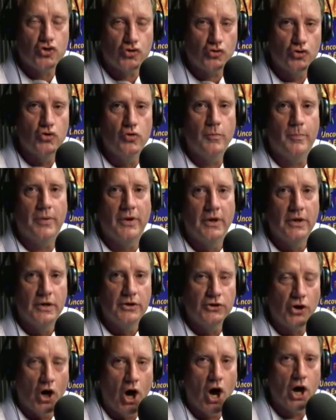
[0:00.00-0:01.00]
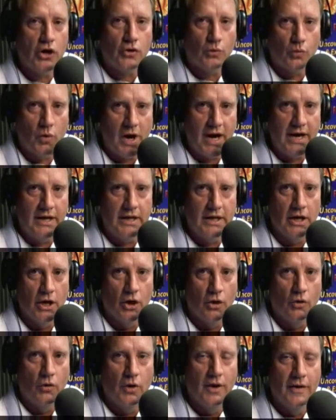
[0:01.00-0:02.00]
Troop Talk
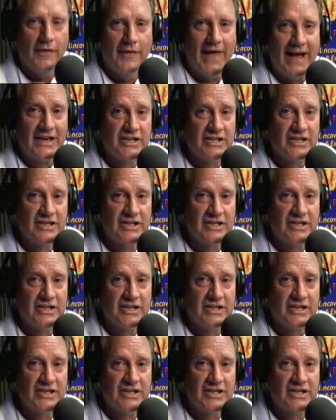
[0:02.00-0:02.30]
Radio